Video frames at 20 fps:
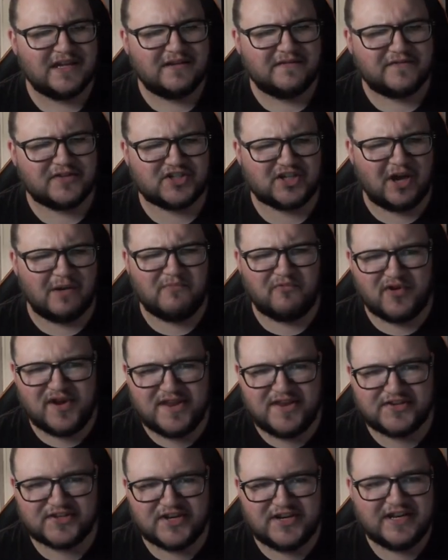For some
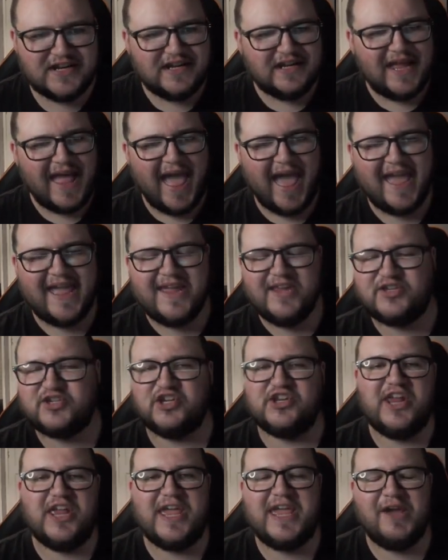reason,
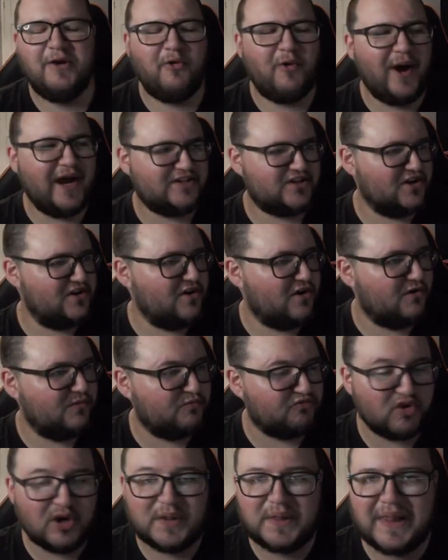Agent Hill hasn't
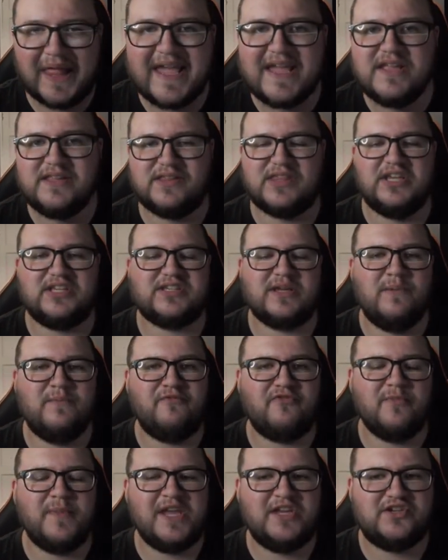relayed this
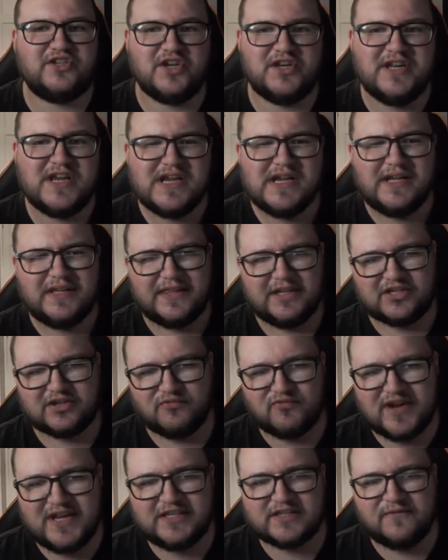information. There's a
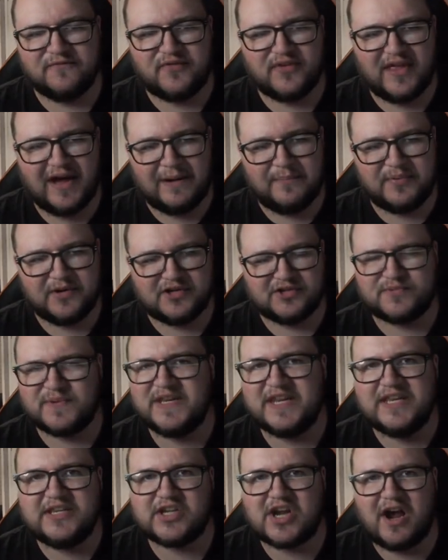reason for that because we
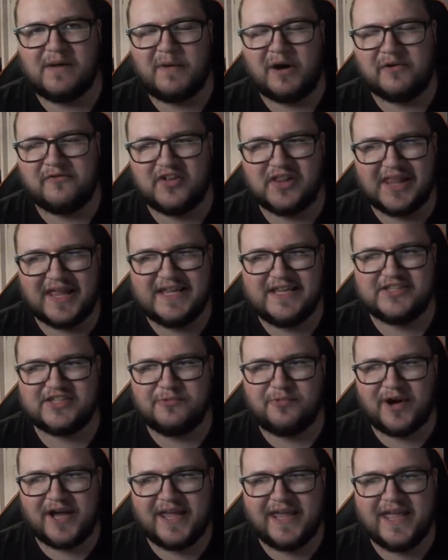need to come up with a lazy
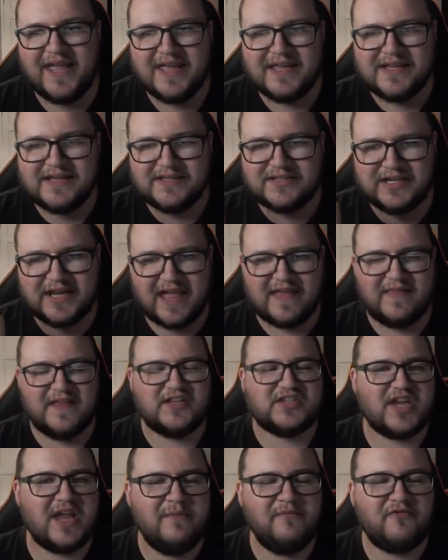way to get
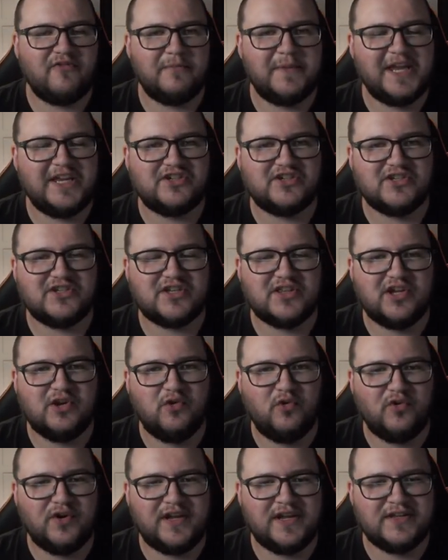this information to the
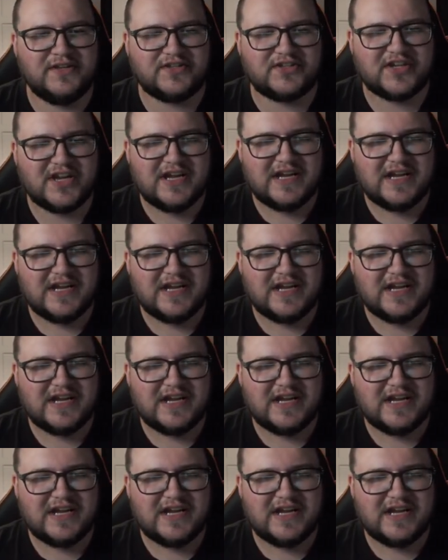audience,